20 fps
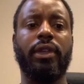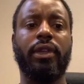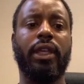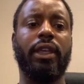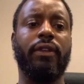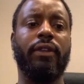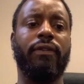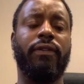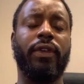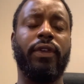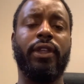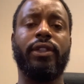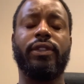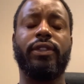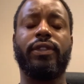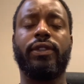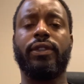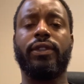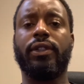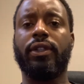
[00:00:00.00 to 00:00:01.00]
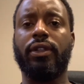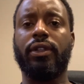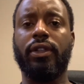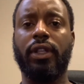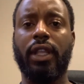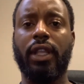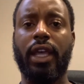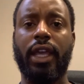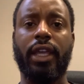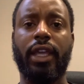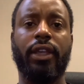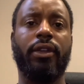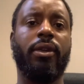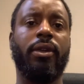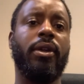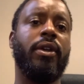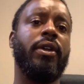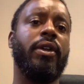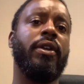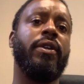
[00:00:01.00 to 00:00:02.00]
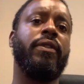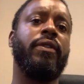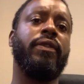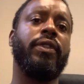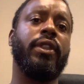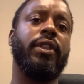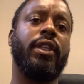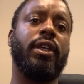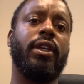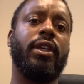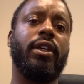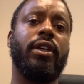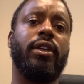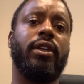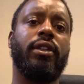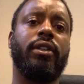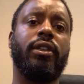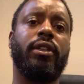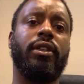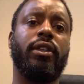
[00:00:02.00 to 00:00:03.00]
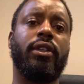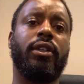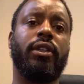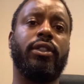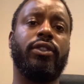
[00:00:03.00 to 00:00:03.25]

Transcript: events like the